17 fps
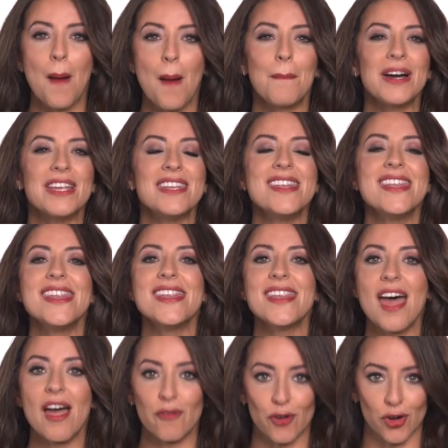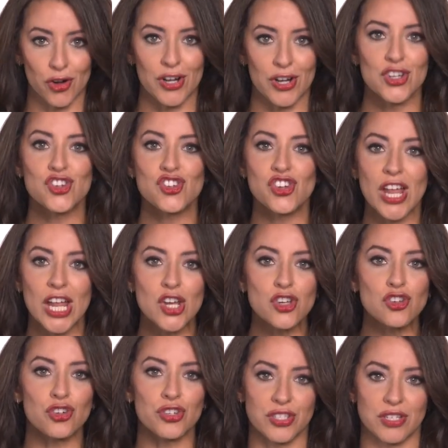but never
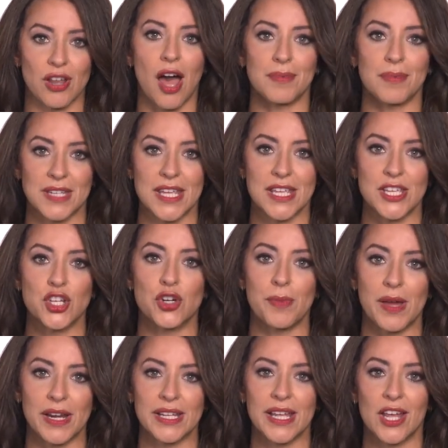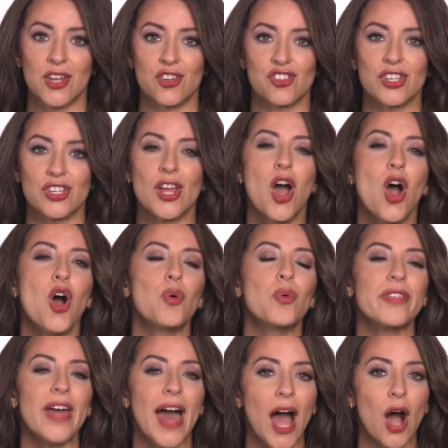change or stop taking your medication
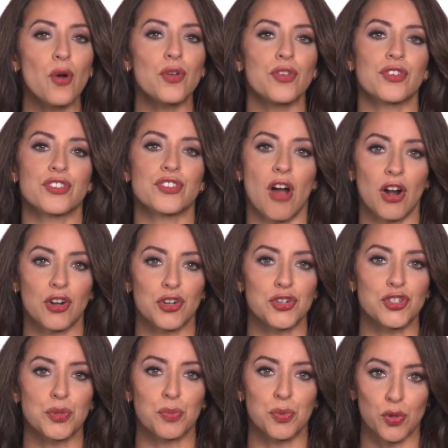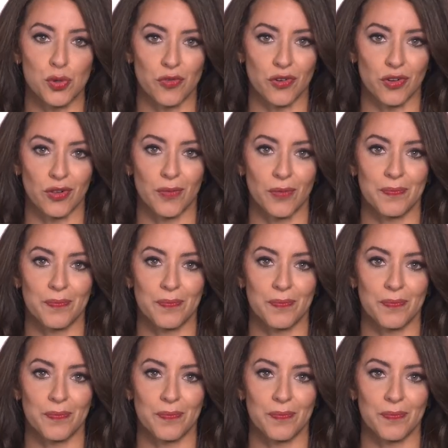without your doctor's approval.